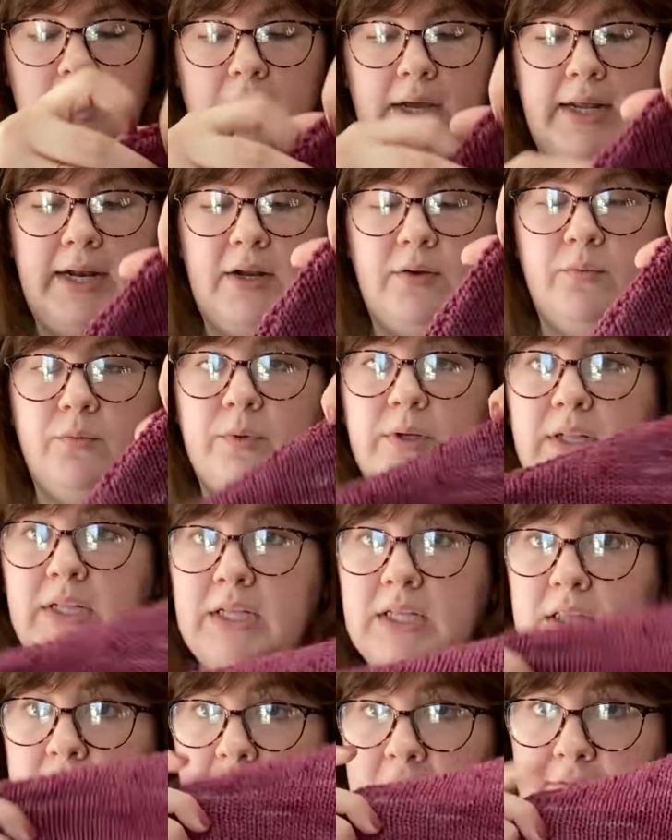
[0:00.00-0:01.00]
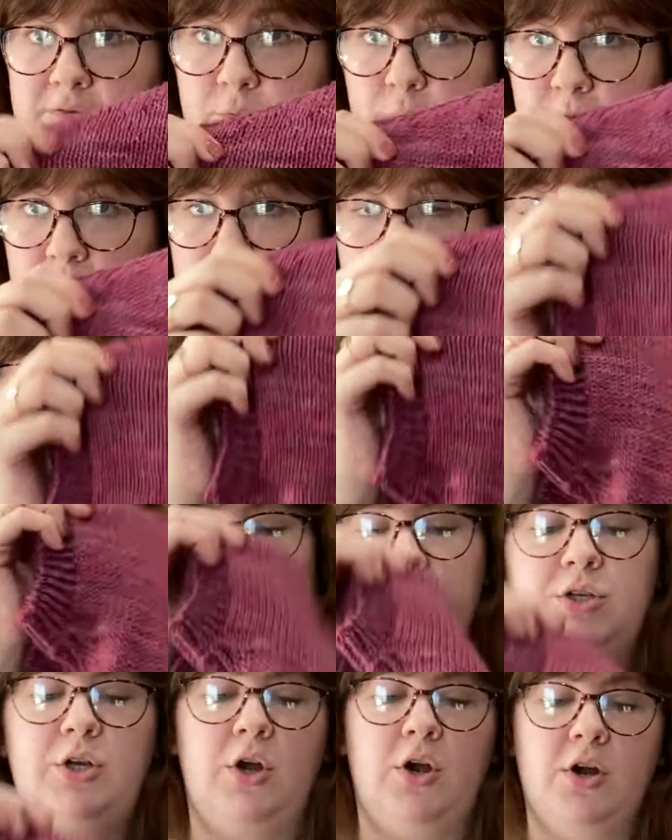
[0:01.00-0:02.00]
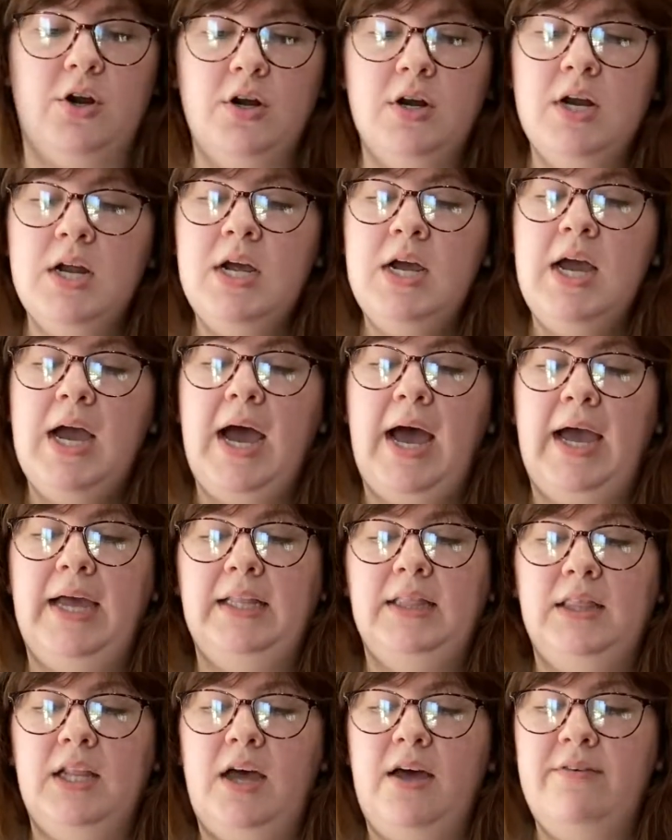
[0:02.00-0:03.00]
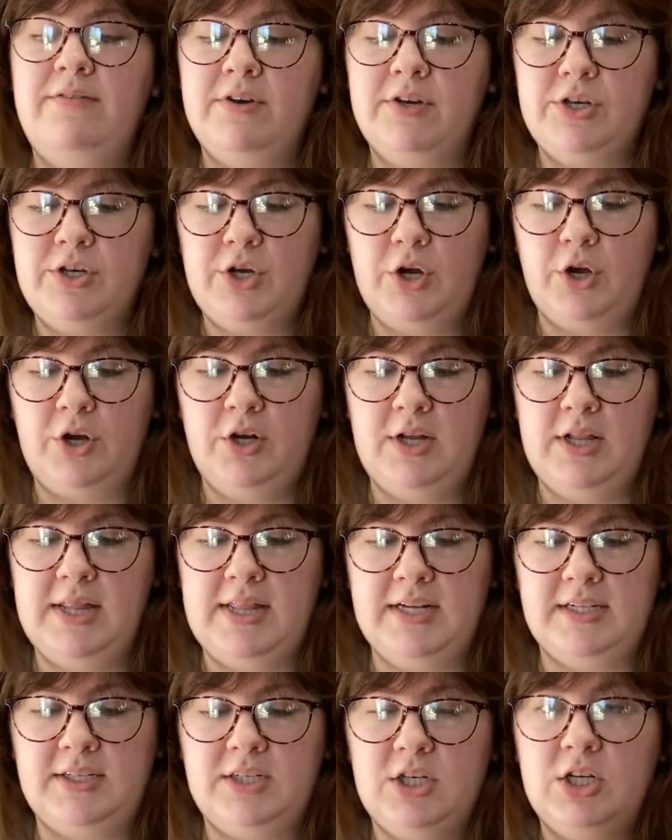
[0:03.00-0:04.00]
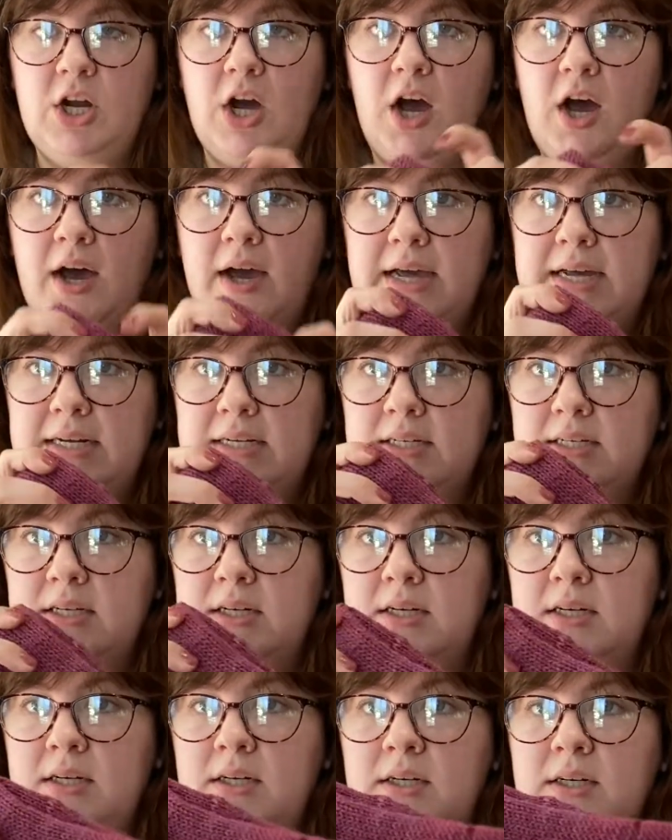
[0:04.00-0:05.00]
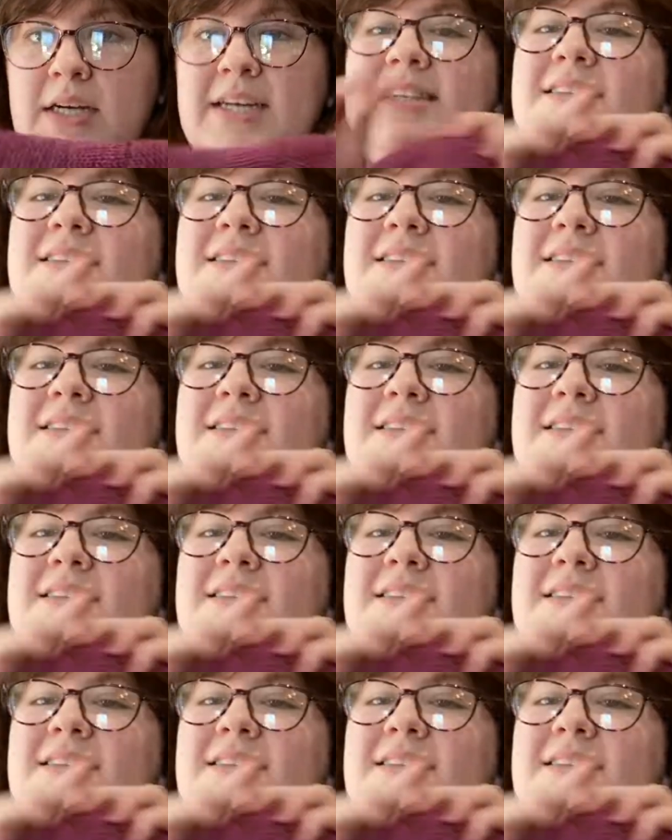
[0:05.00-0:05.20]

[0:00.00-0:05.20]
I really loved working with this yarn. I love a yarn that's not, it's